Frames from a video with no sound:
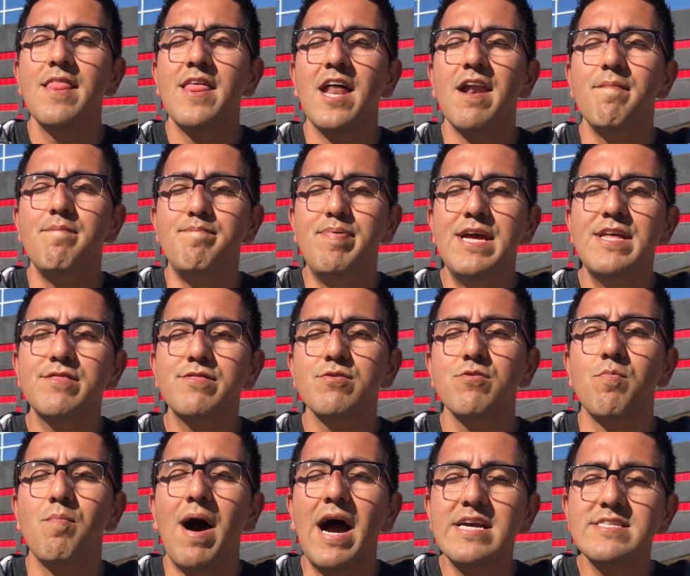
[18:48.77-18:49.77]
that have been
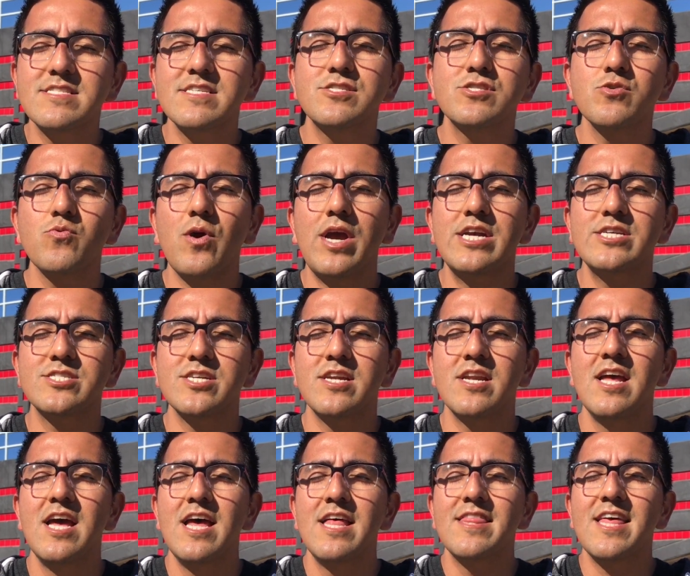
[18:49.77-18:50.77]
through my
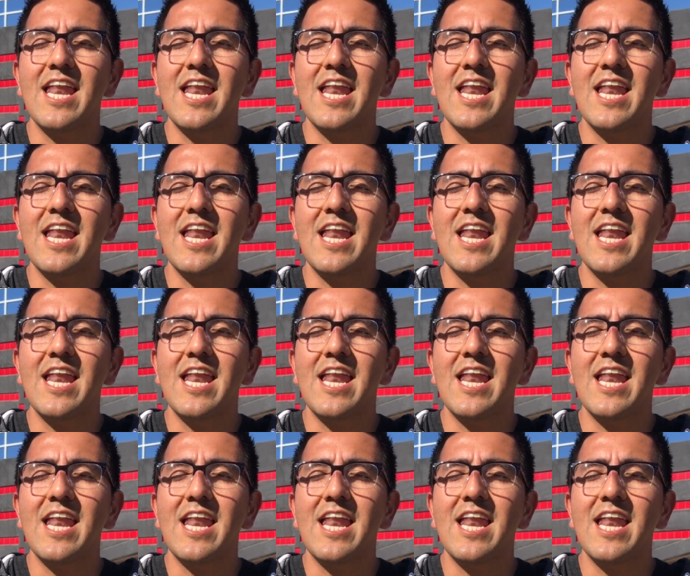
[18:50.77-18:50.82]
situation,